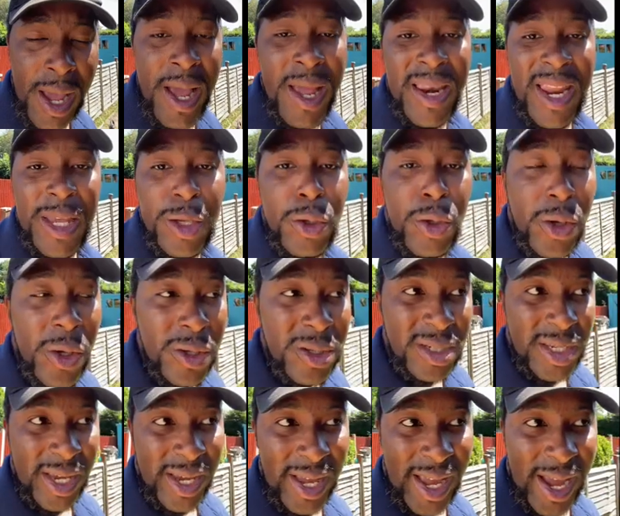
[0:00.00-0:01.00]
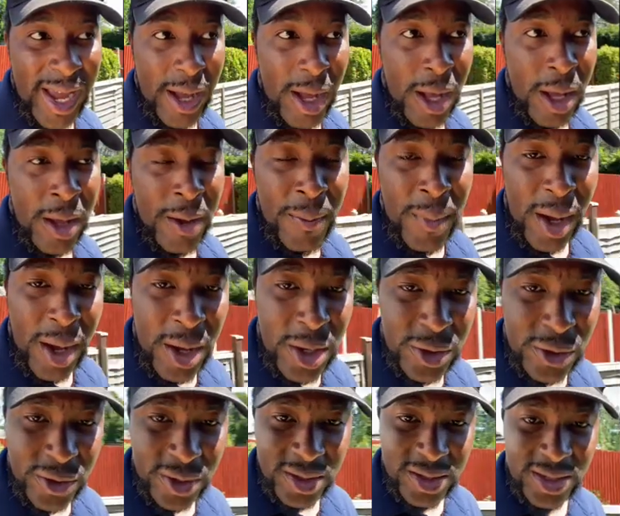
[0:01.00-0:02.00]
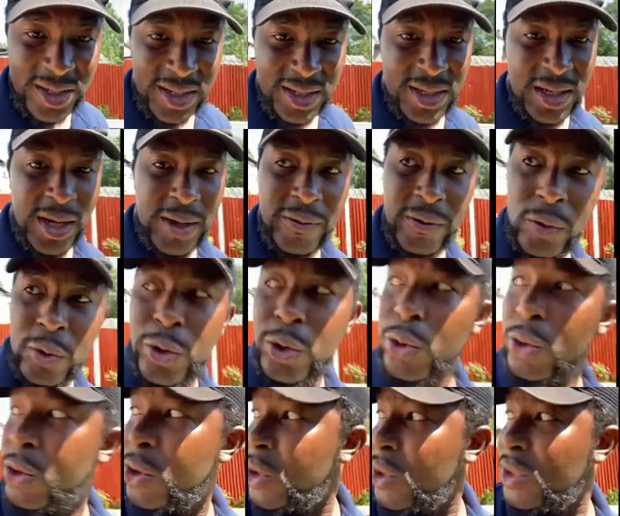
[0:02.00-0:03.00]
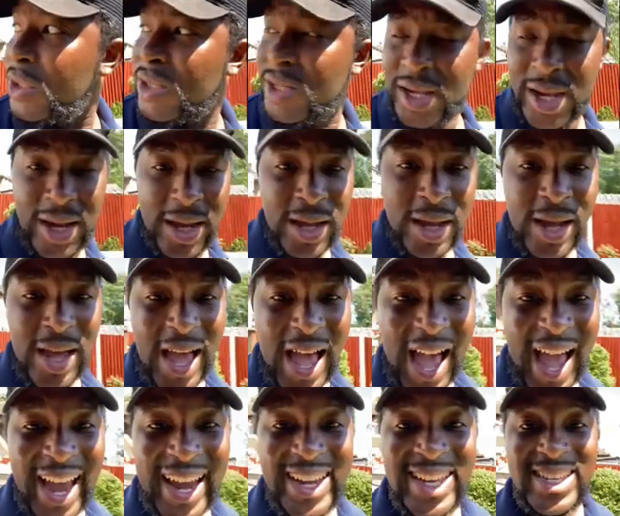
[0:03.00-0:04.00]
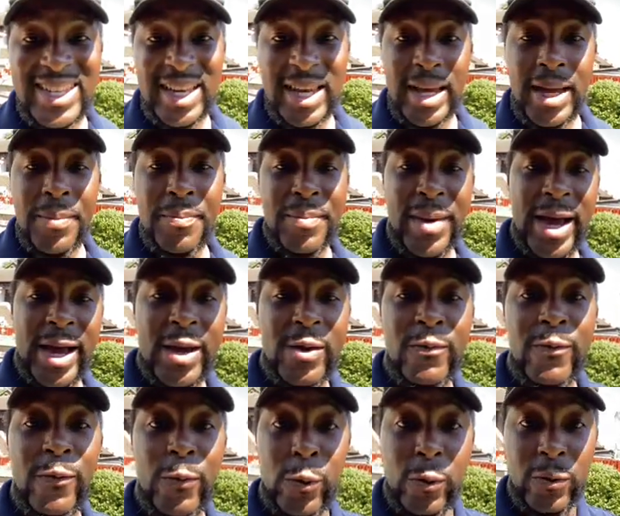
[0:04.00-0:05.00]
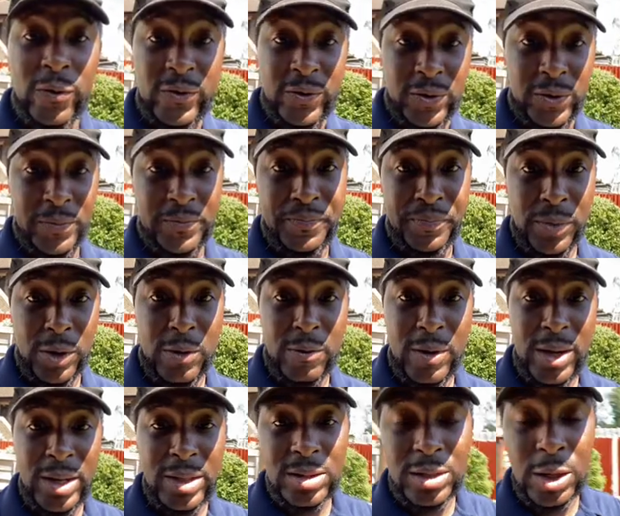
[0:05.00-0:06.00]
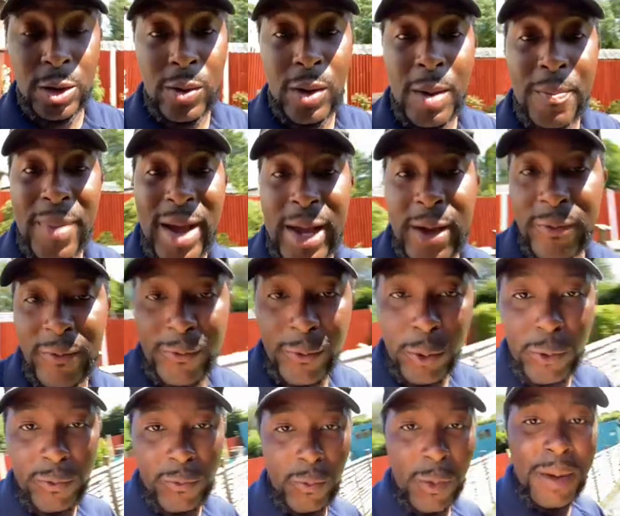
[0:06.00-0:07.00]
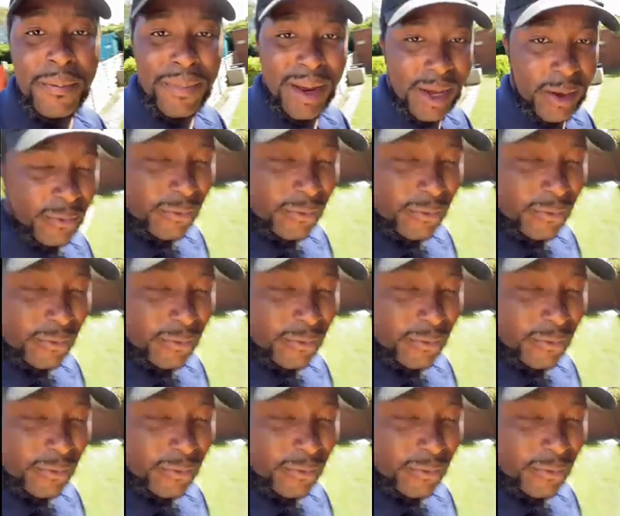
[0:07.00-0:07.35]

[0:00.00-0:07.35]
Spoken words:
now you could say 160 lengths, or you could say 80 back and forths. All right, so a back and forth, one back and